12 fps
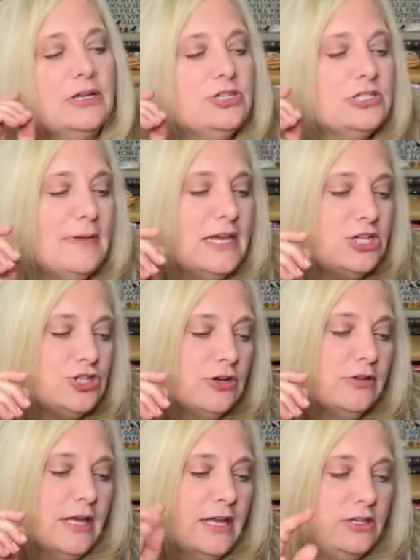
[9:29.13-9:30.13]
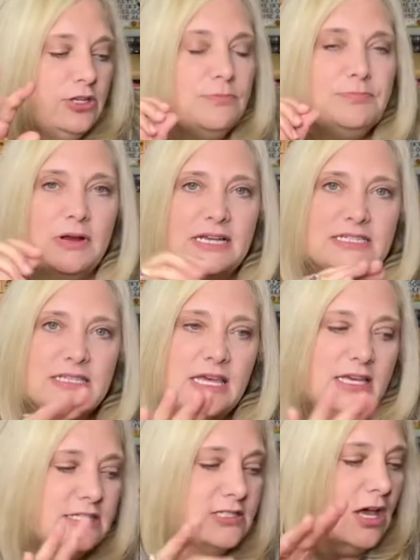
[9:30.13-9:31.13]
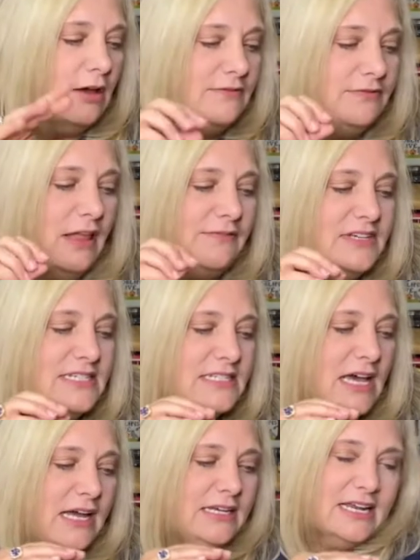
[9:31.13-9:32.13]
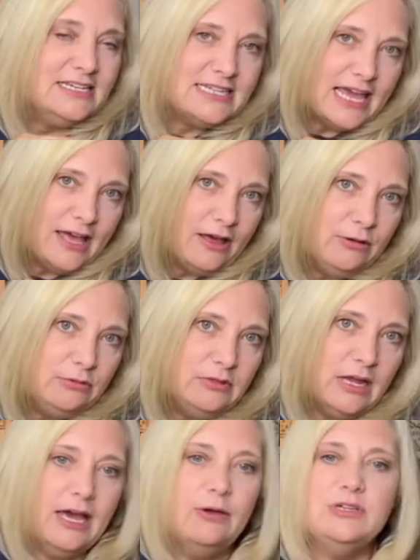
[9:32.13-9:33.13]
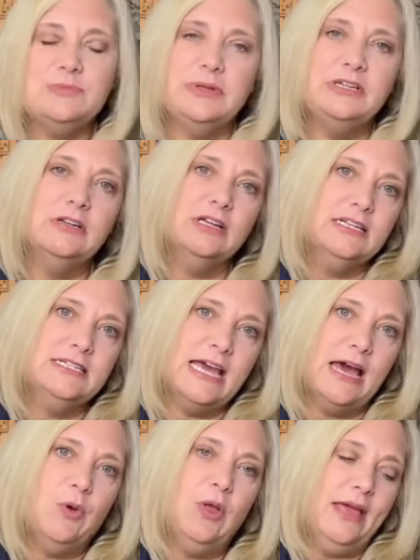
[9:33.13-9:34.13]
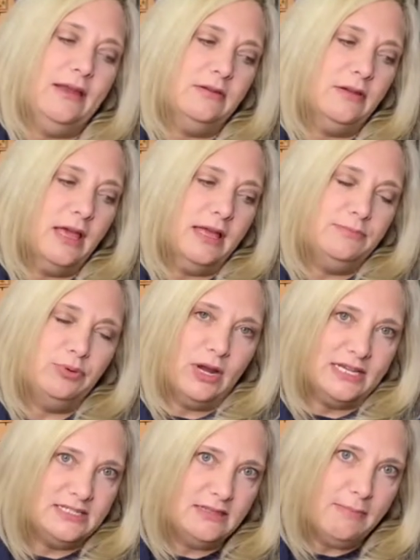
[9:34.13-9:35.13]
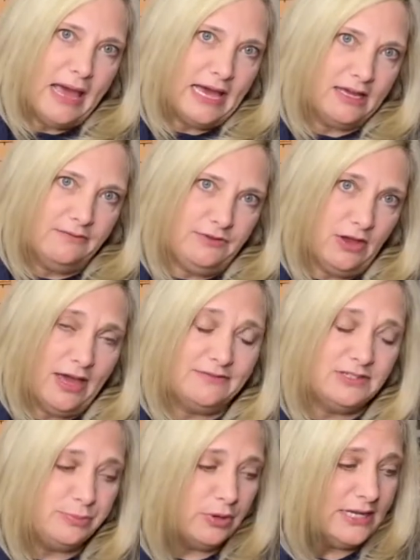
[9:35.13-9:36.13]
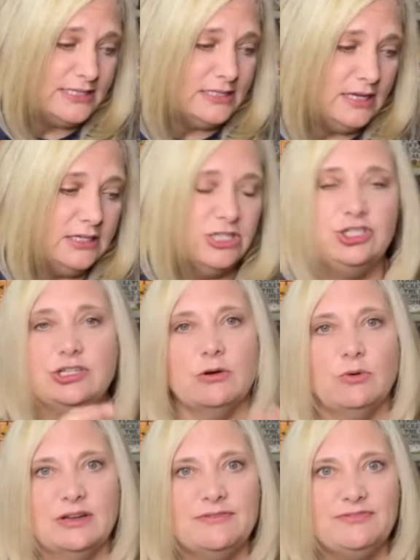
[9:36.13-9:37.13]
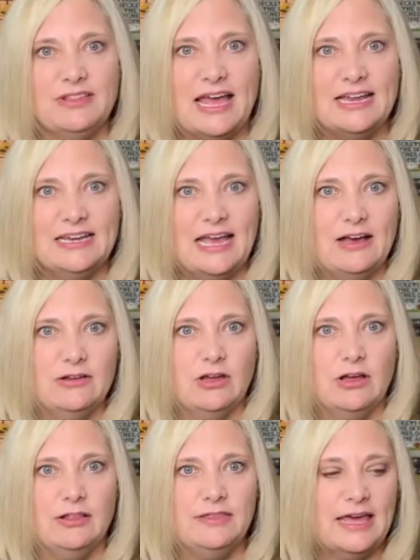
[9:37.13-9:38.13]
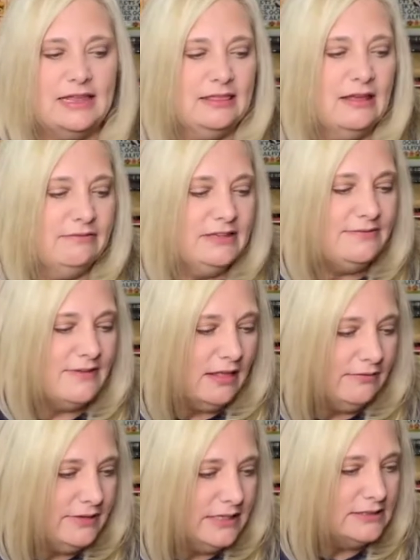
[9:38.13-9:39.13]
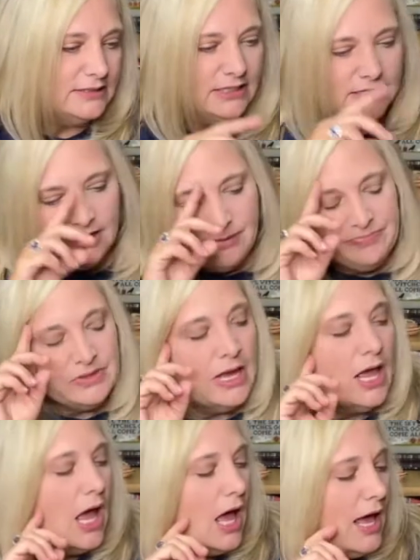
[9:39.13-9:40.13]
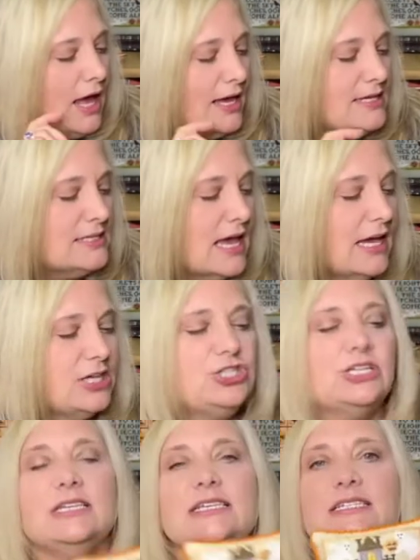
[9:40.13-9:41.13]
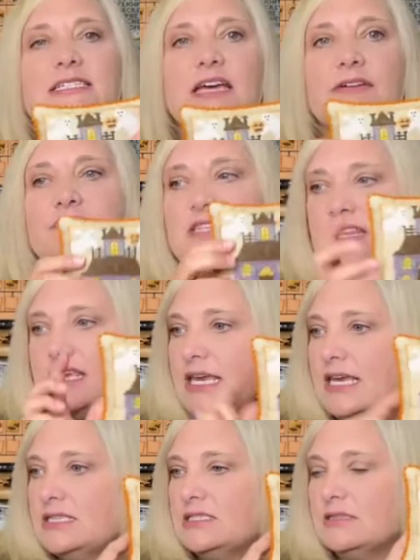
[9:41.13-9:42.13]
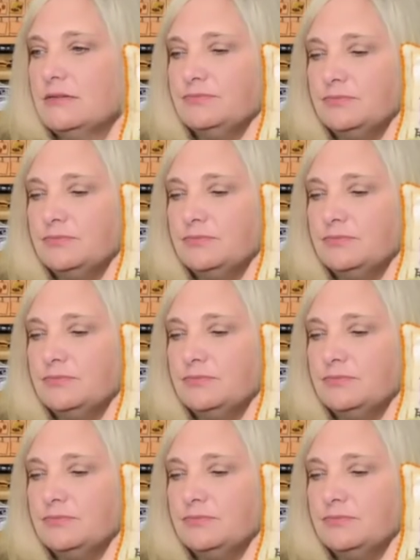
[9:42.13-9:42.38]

just make sure that you press the soft fluffy side down. I always put it on a towel and, and press the back if you have to press it because you don't want to flatten out all that lovely velvet. I actually stuffed these